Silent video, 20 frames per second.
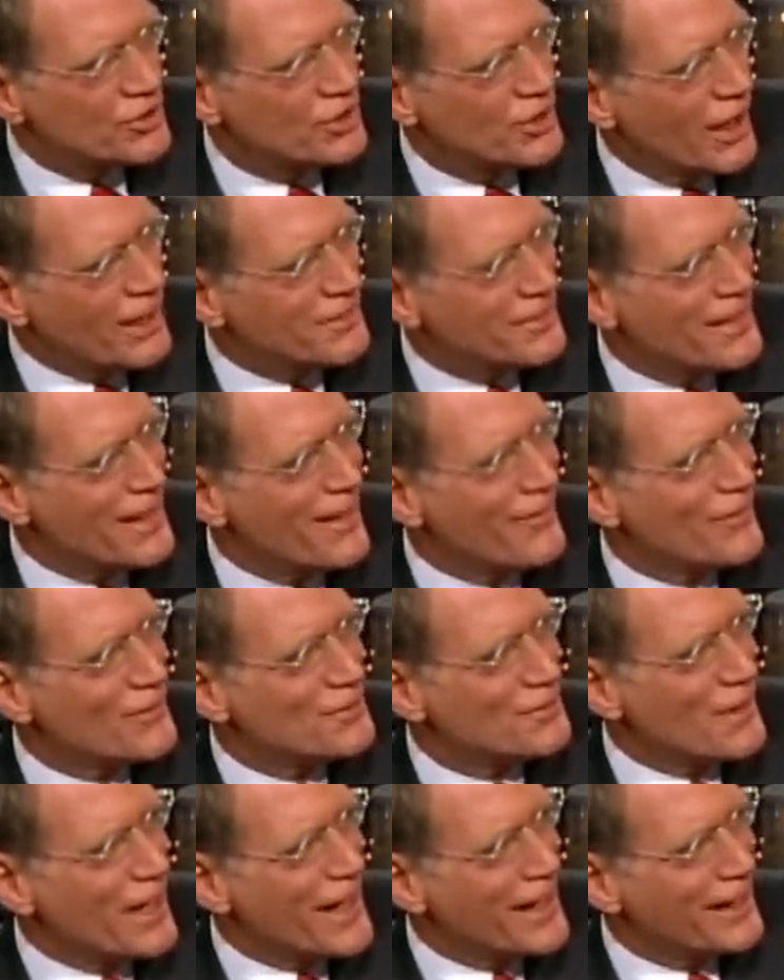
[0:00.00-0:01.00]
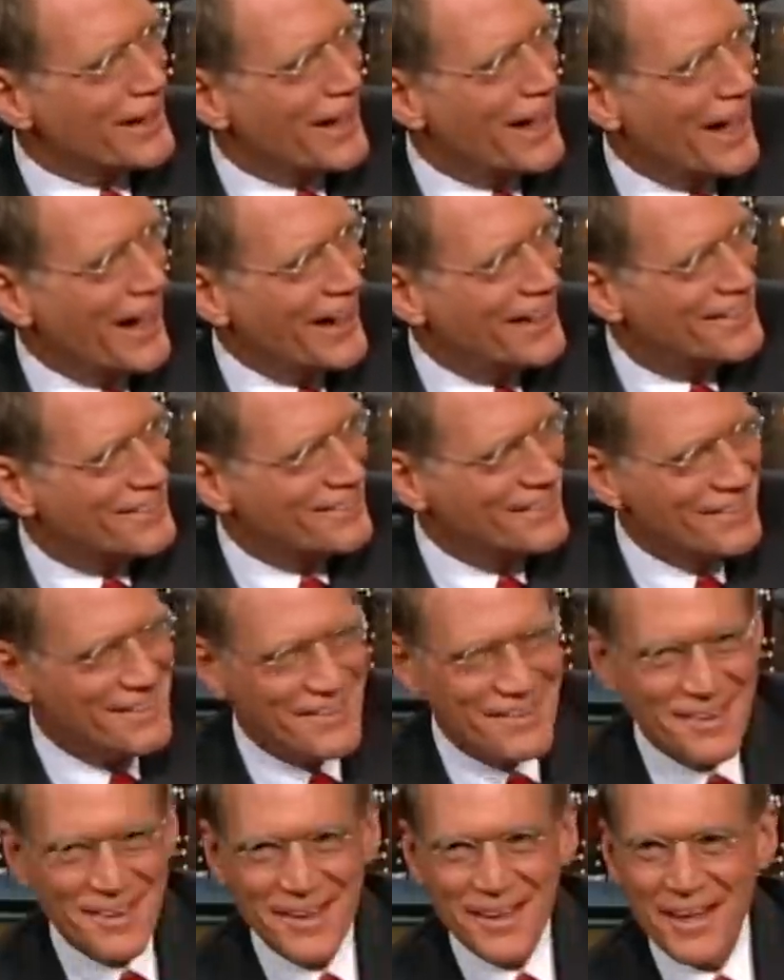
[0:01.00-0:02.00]
Shut down the satellite.
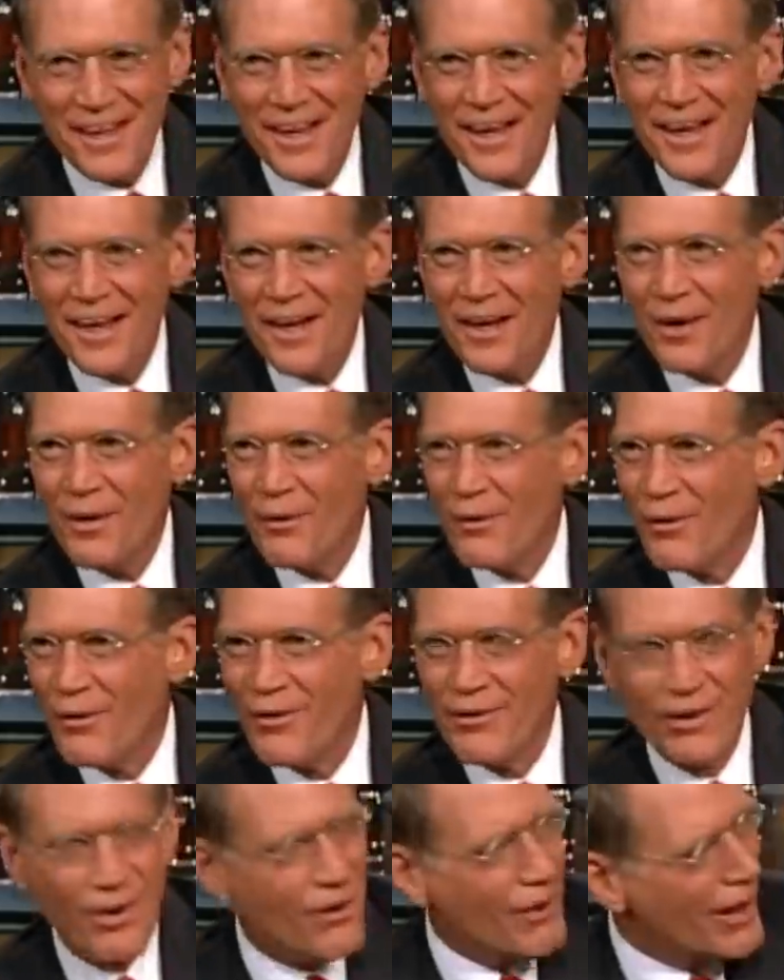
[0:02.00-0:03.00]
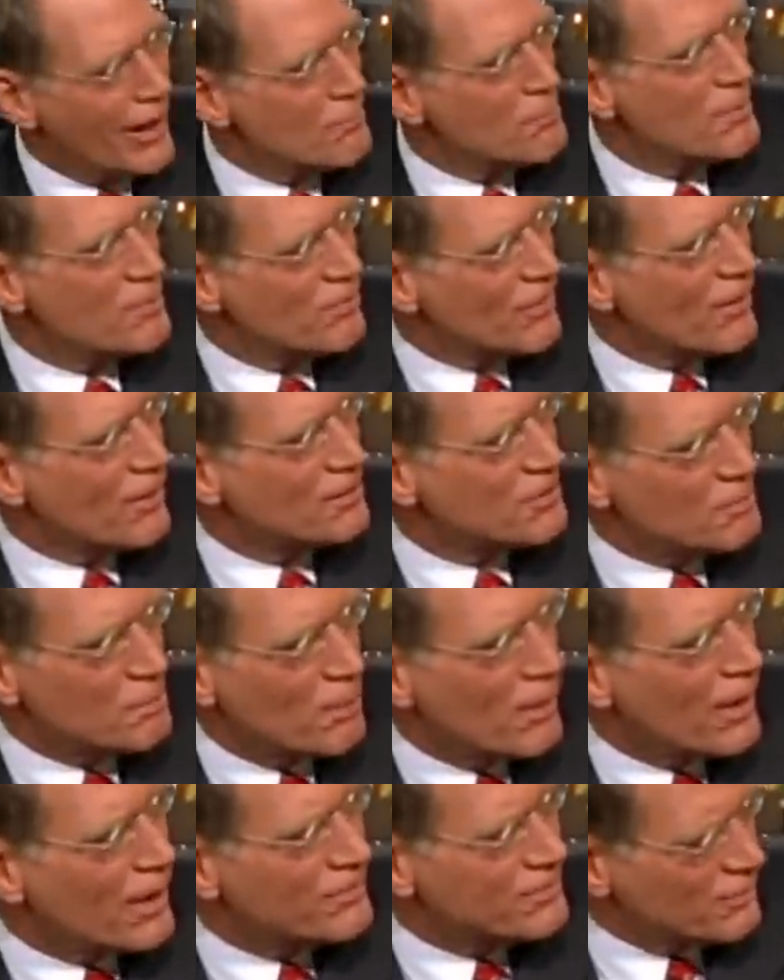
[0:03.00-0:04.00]
Bring the boys up. No, I'd be very
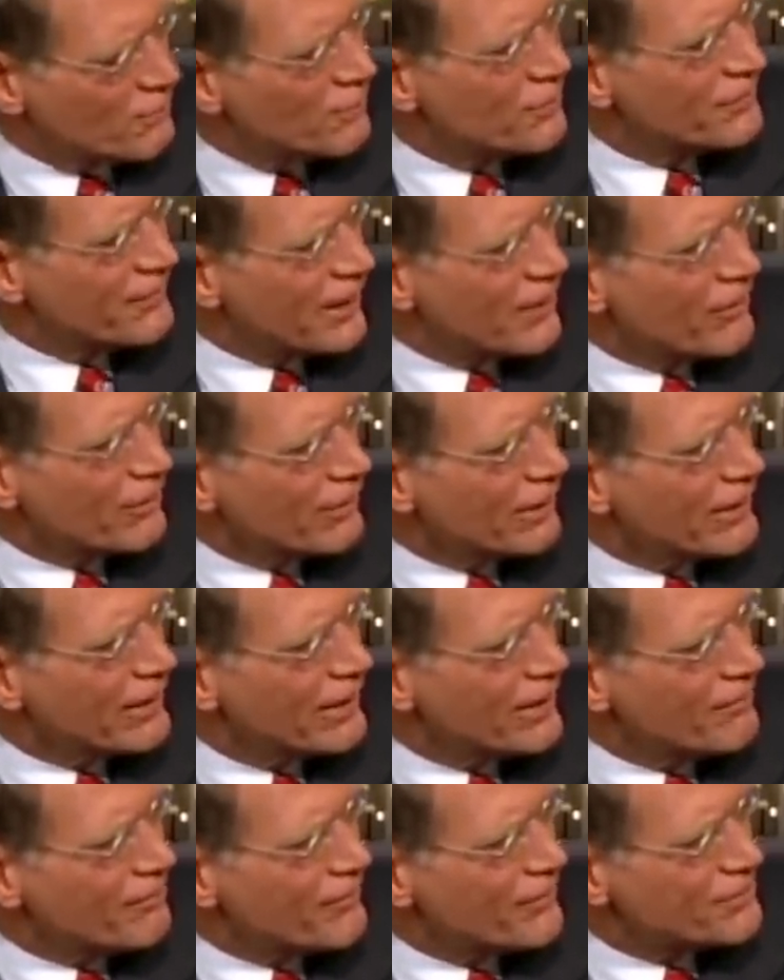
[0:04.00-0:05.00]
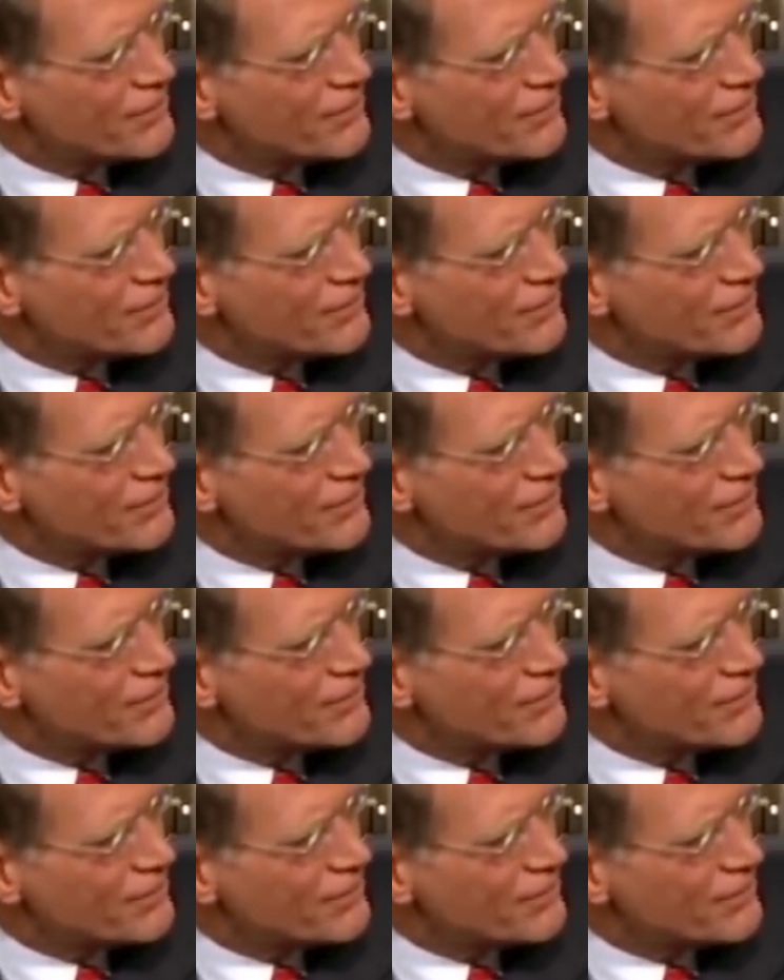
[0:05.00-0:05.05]
surprised. Was that early enough, the